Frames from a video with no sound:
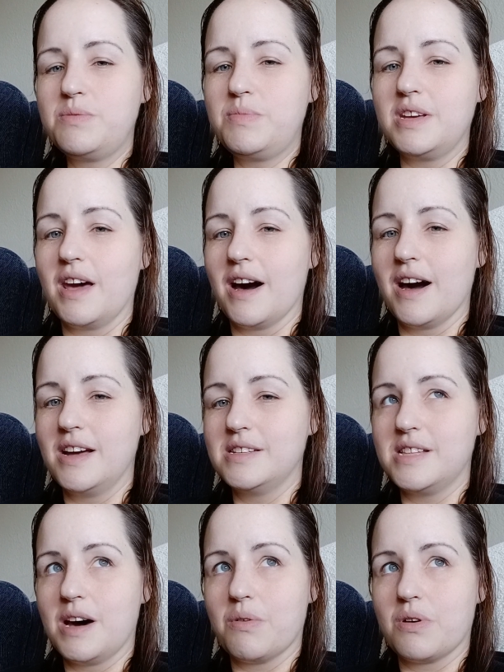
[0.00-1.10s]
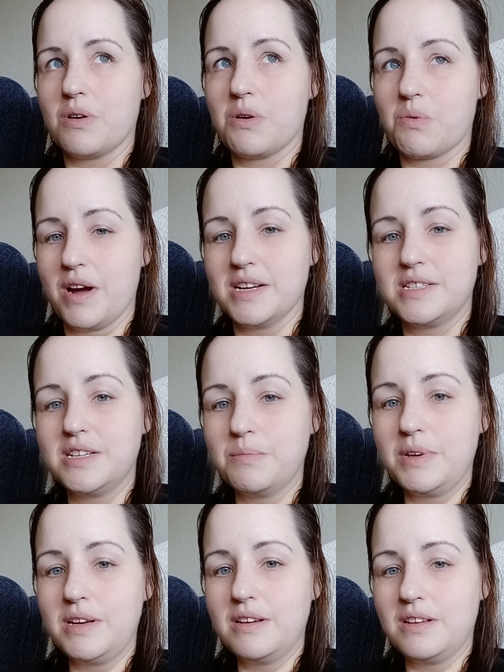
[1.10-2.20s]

be guys that were harassing me.